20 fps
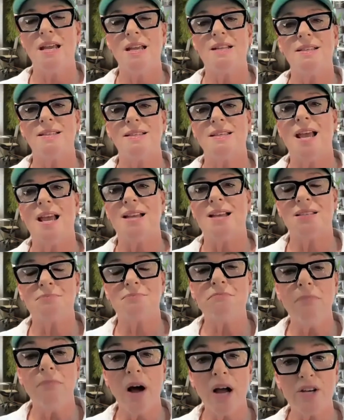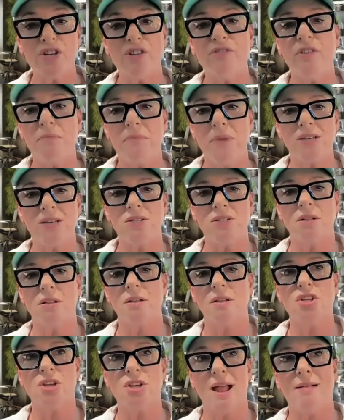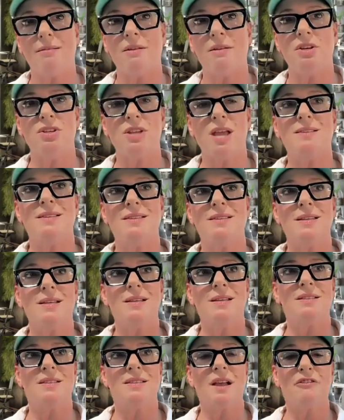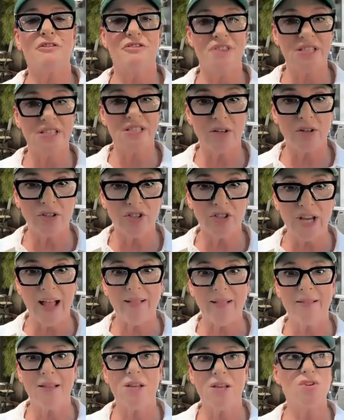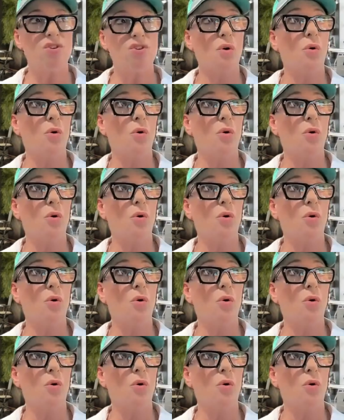it's as much of a mental challenge as it is a physical challenge